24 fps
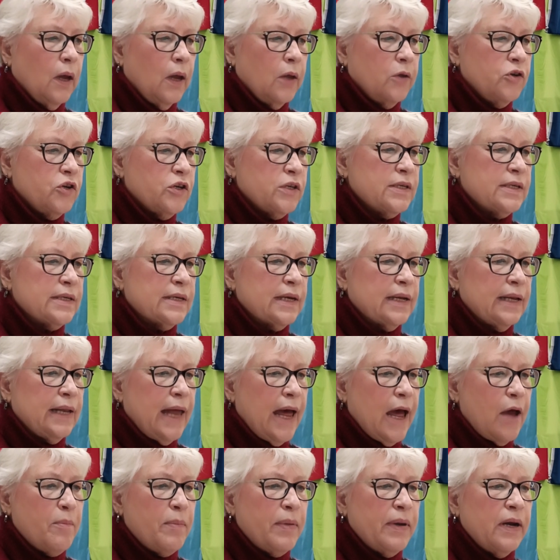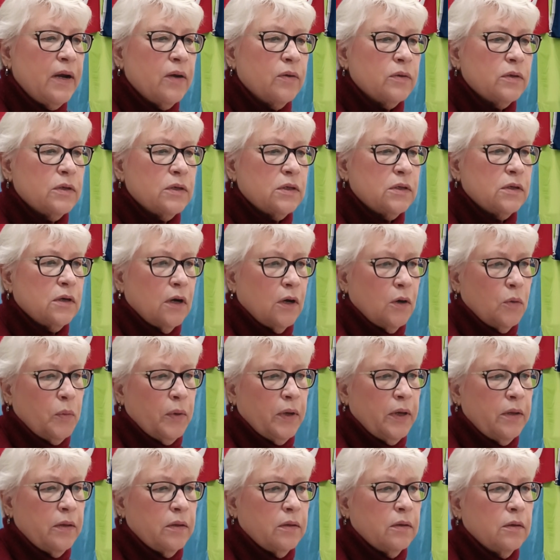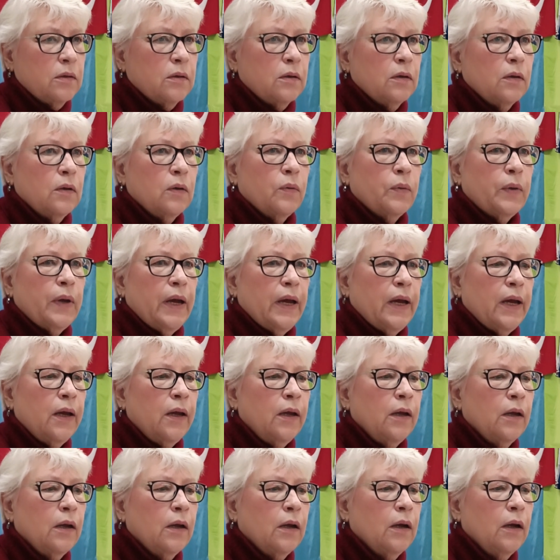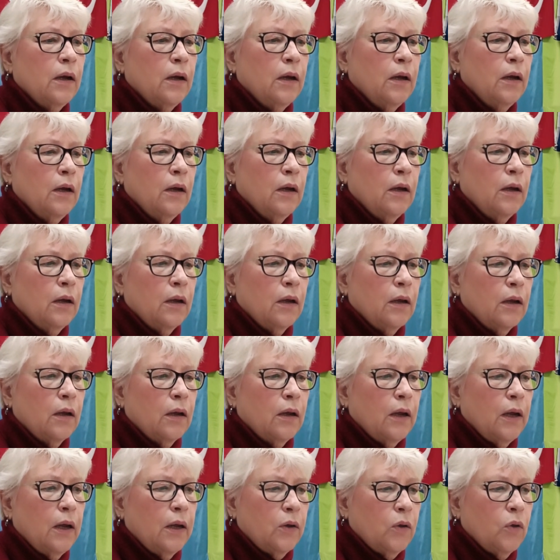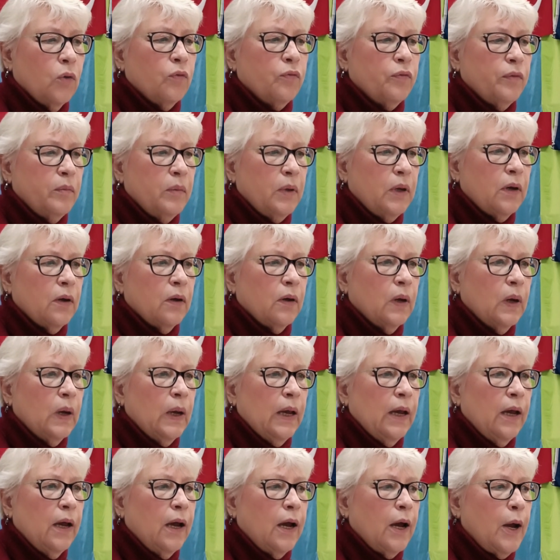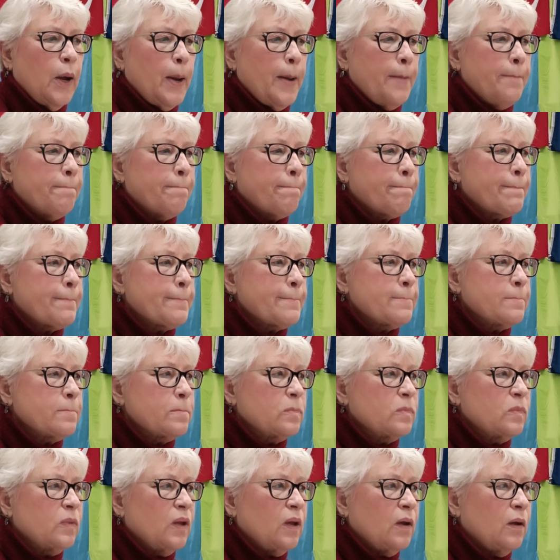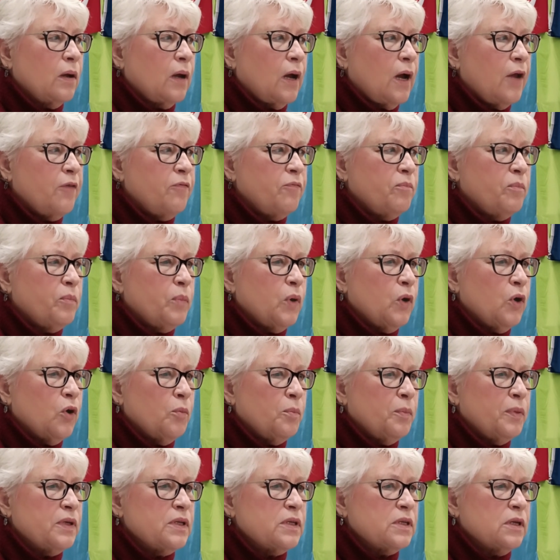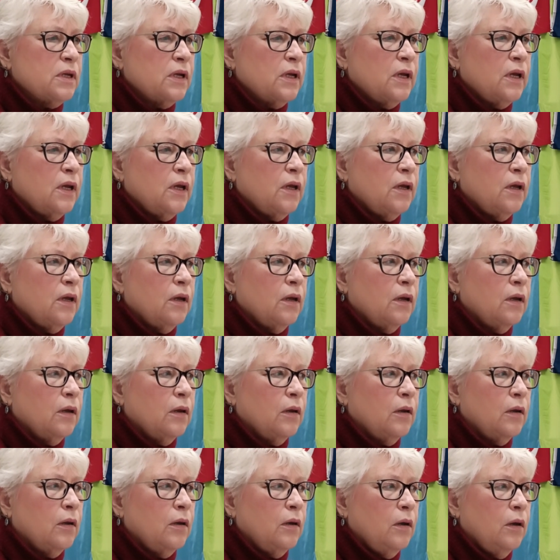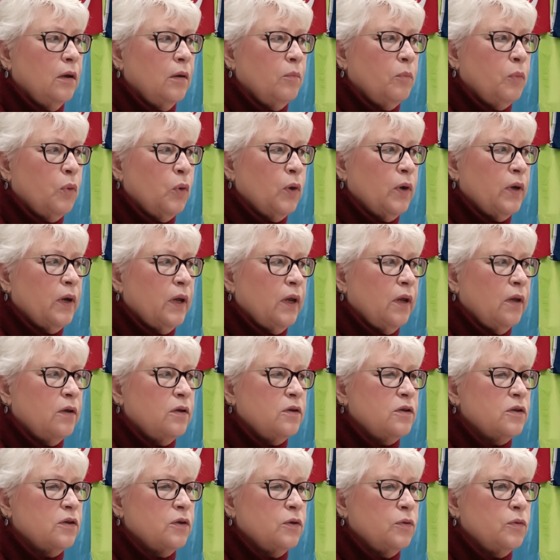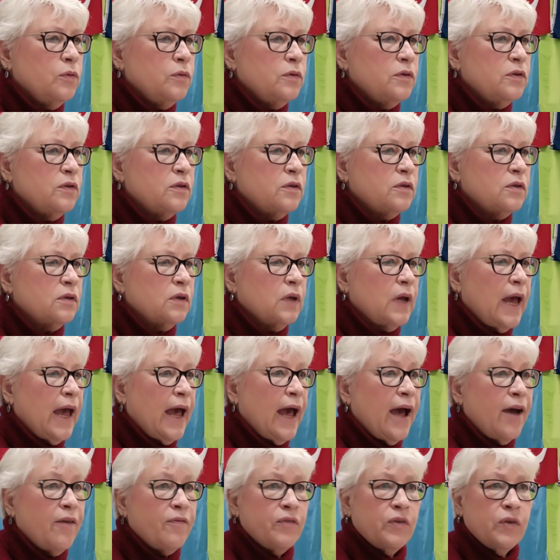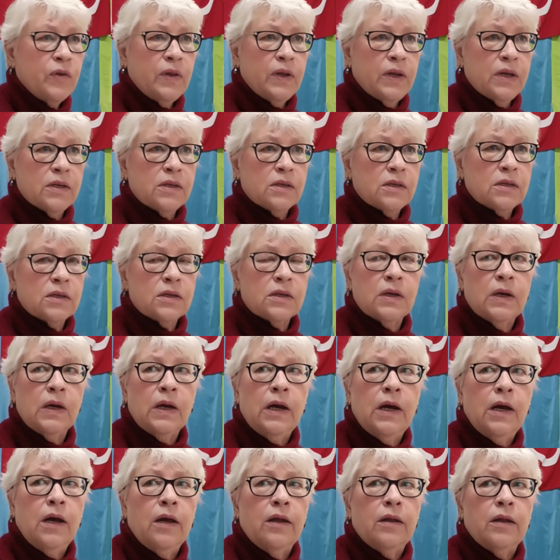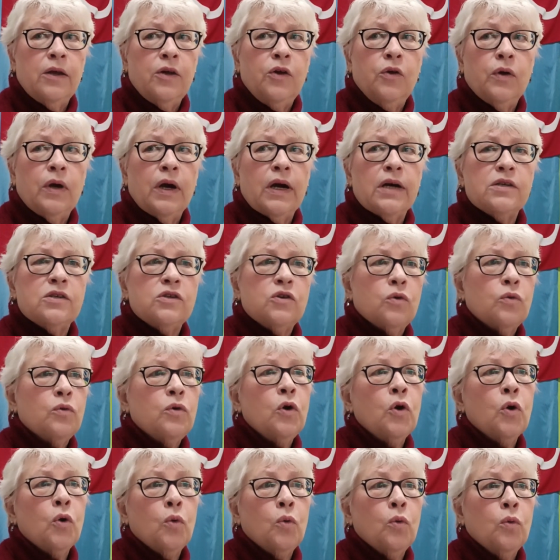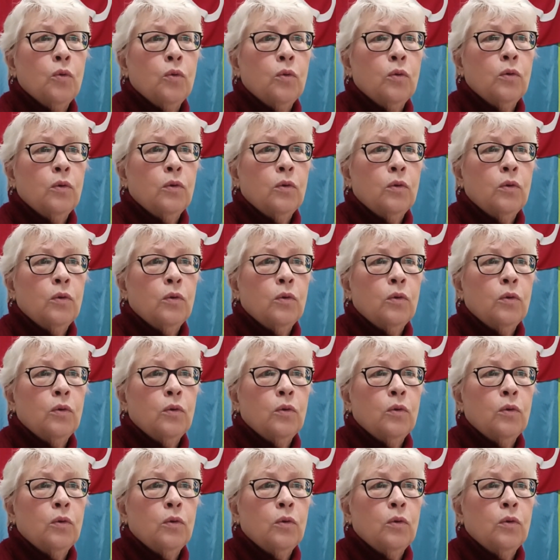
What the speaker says: And just clap it out to start with, okay? And go from there. I've purposely put in tunes after this that you guys don't know,